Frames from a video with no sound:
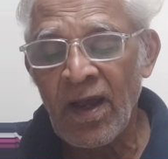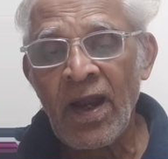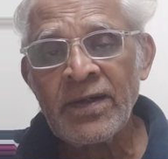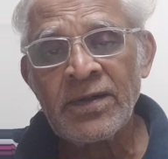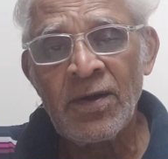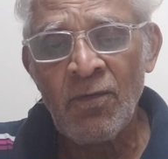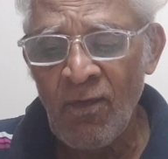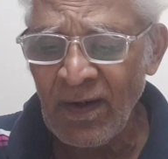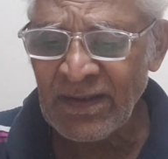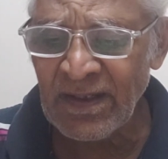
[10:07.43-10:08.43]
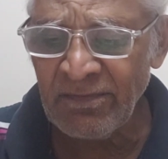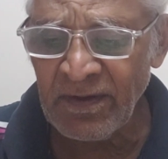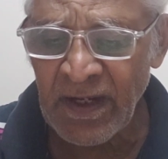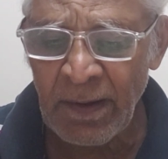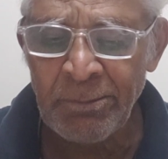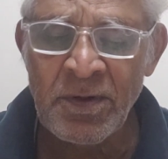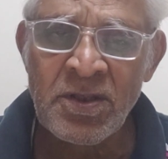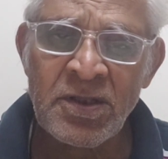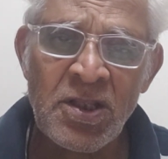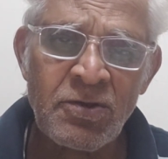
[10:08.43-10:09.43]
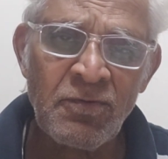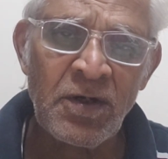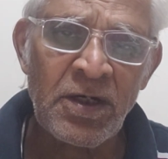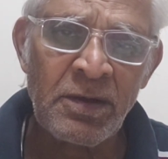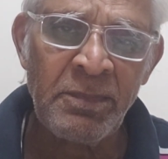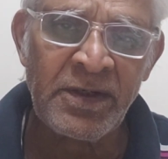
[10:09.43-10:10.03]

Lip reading: And whatever happens in this world,